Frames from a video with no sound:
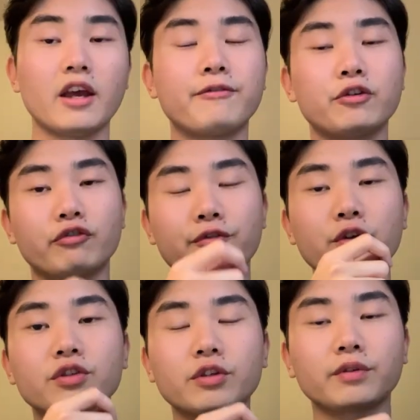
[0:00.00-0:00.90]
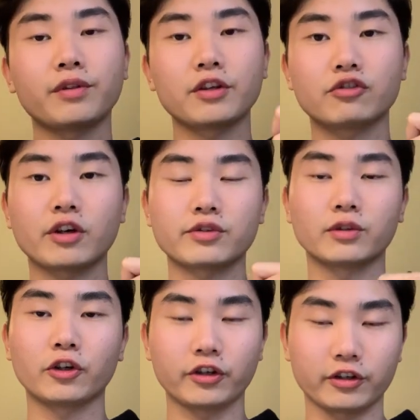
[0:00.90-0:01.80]
If you review some of the things you guys will
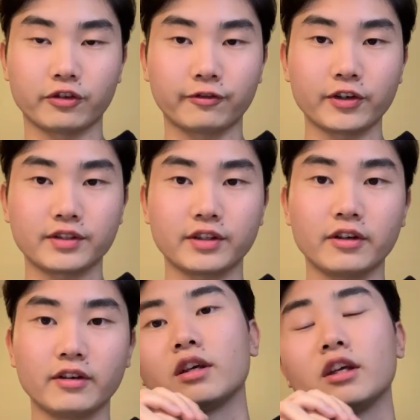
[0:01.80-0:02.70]
learn in your first year,